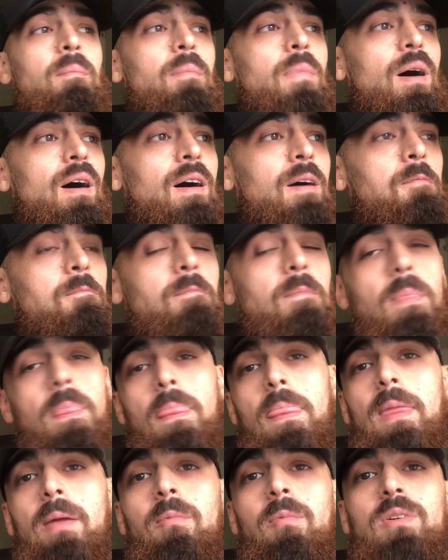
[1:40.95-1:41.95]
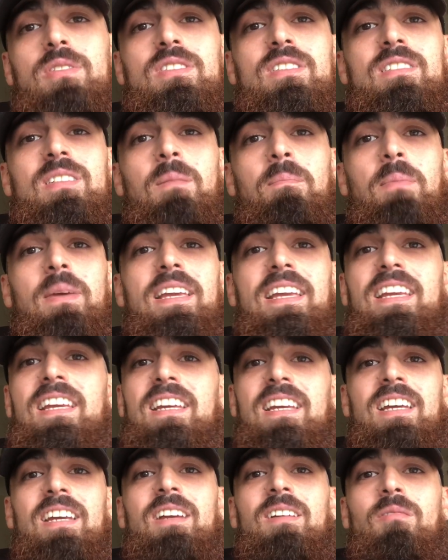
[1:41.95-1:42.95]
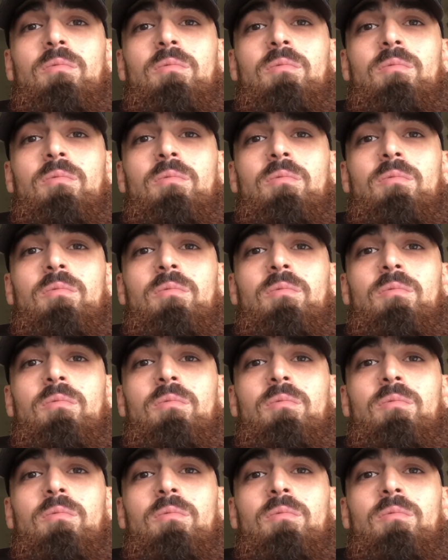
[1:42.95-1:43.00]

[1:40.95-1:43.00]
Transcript: But it wasn't to be.